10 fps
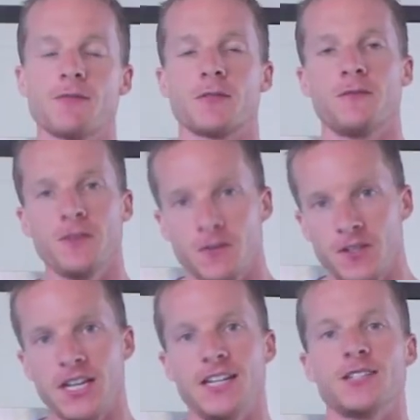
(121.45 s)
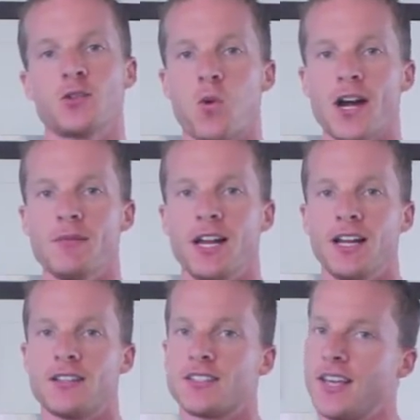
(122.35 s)
for 15 to 20
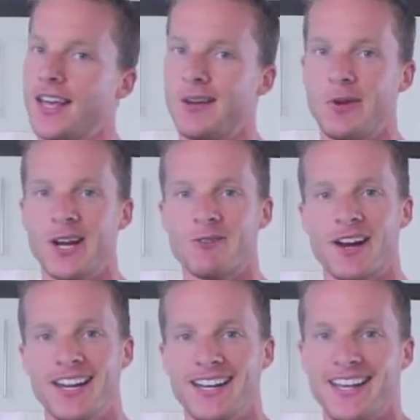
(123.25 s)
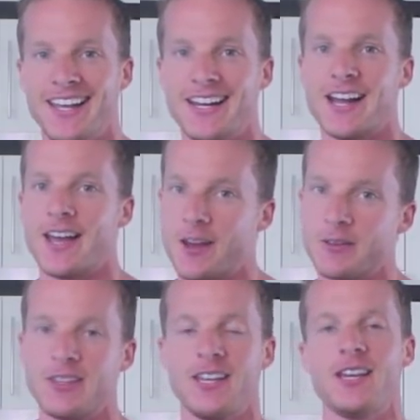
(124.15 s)
minutes, and we are ready to eat a
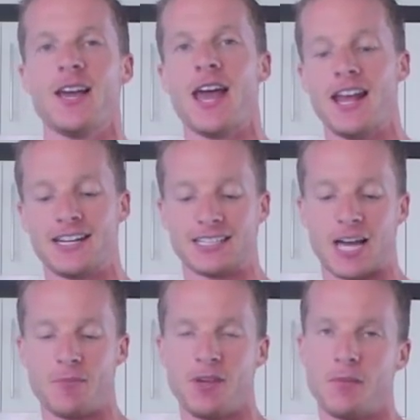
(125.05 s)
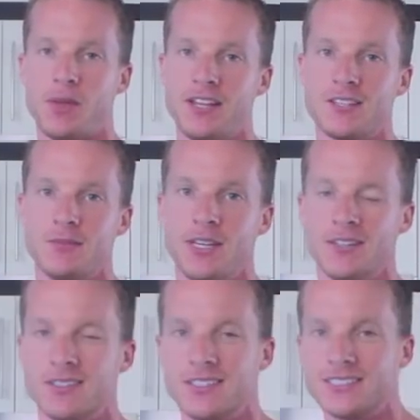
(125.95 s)
healthy tilapia pizza
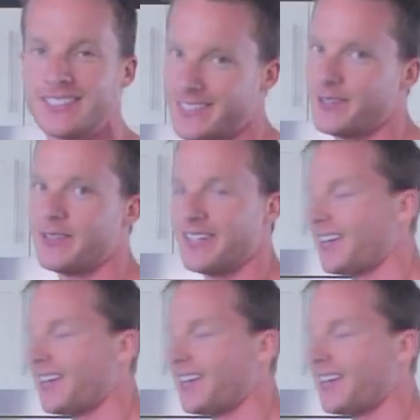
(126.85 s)
meal. Let's do it.